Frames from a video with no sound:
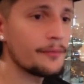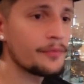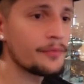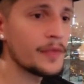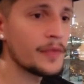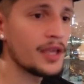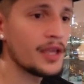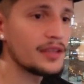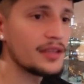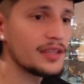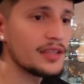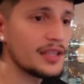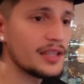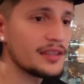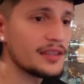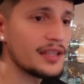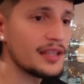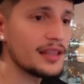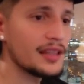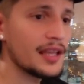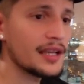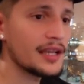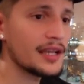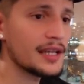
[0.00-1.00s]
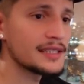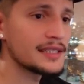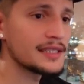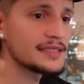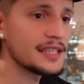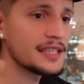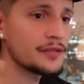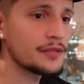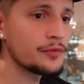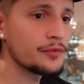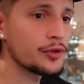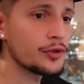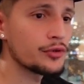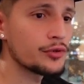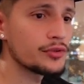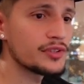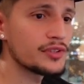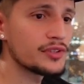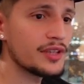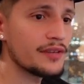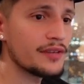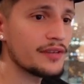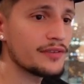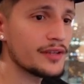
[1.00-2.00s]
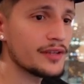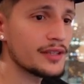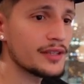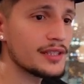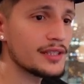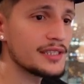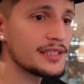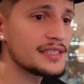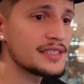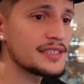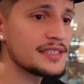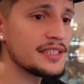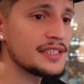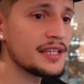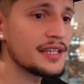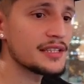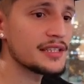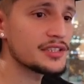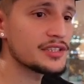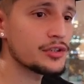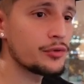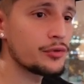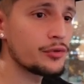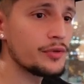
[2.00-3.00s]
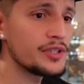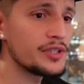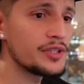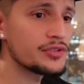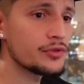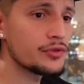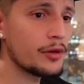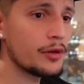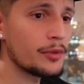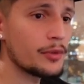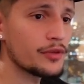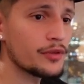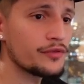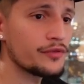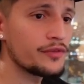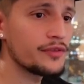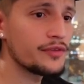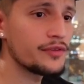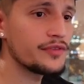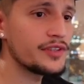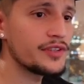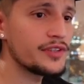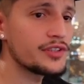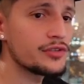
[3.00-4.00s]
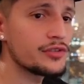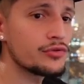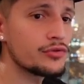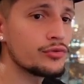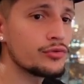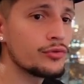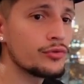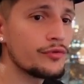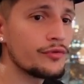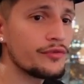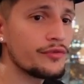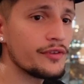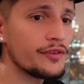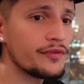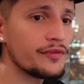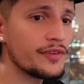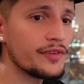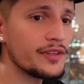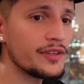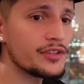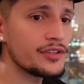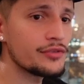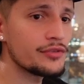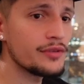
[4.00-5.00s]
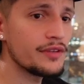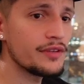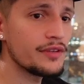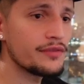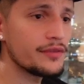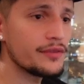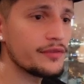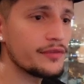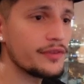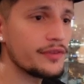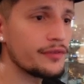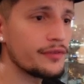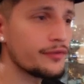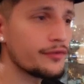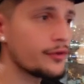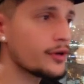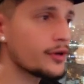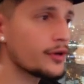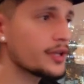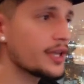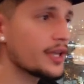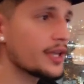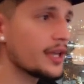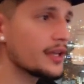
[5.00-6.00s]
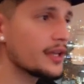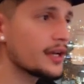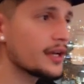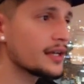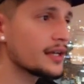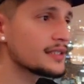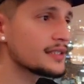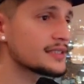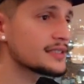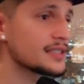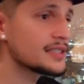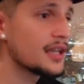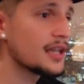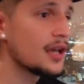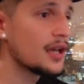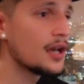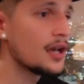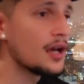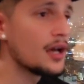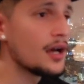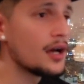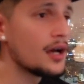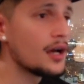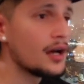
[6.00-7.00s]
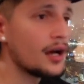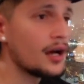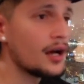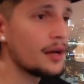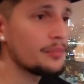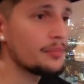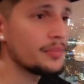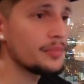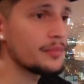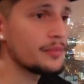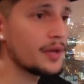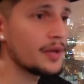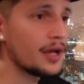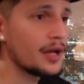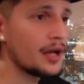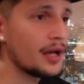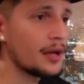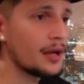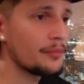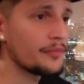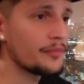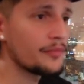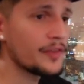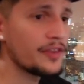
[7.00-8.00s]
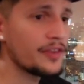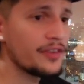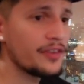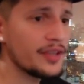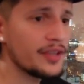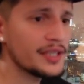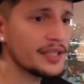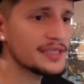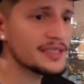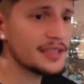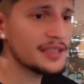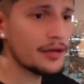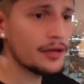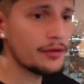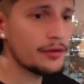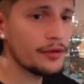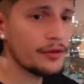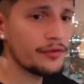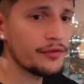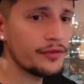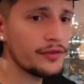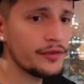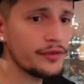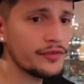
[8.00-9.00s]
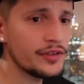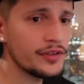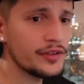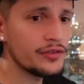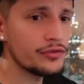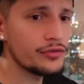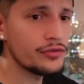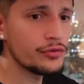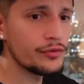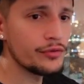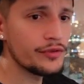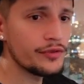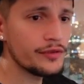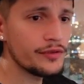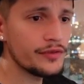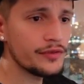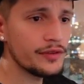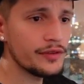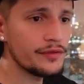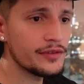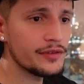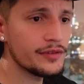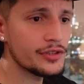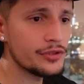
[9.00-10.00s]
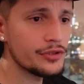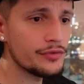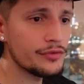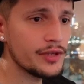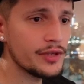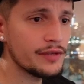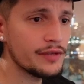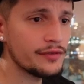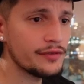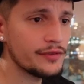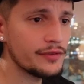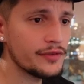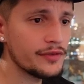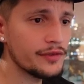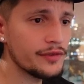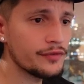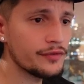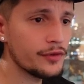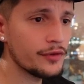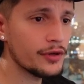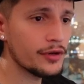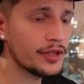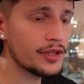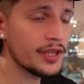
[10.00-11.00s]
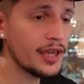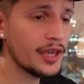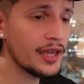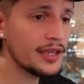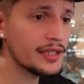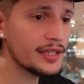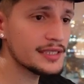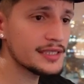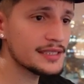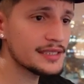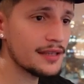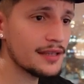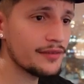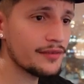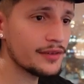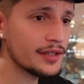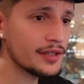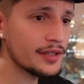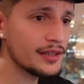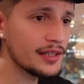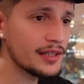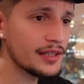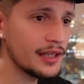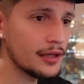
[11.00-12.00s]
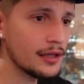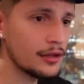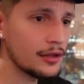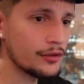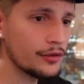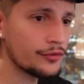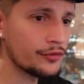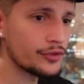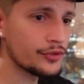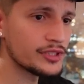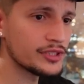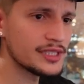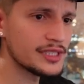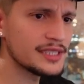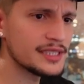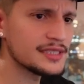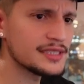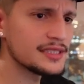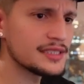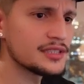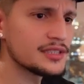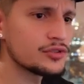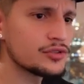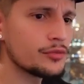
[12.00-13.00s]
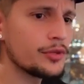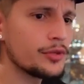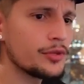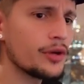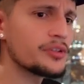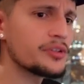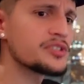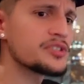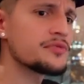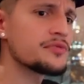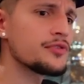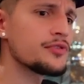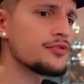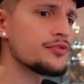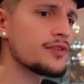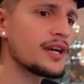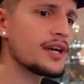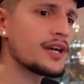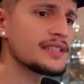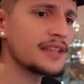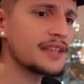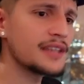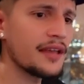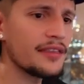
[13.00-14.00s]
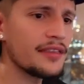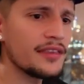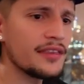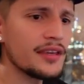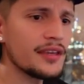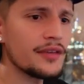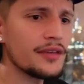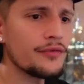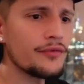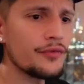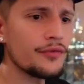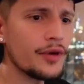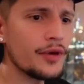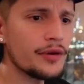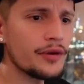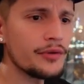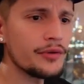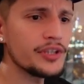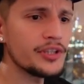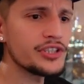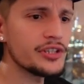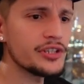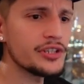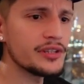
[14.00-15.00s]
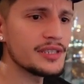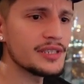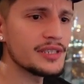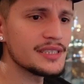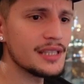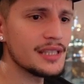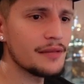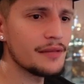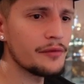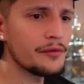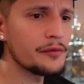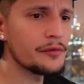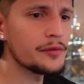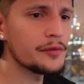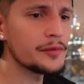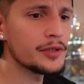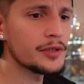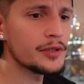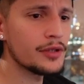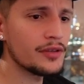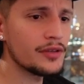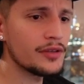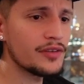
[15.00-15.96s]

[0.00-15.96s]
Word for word: then that, like I said, we could definitely see a squeeze to about 52, 53, 54K guys. Um, the thing is around 52, 53, 54K is definitely a lot of resistance. To be honest with you guys, I think if we are reaching this level, we will not